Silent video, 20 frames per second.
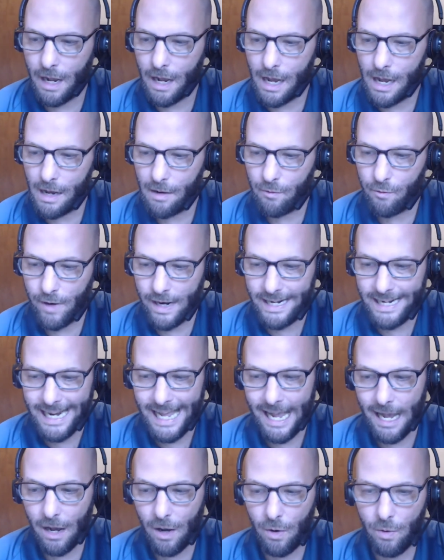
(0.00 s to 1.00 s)
Uh, right
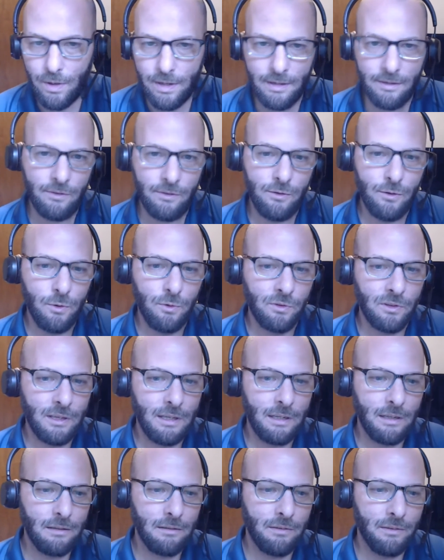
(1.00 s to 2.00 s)
now, it's
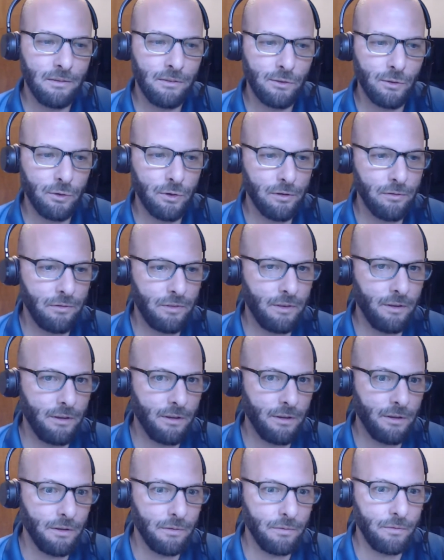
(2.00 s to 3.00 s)
using sort of
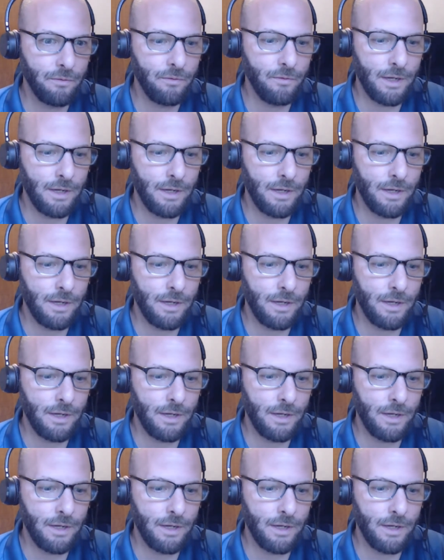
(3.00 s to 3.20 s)
the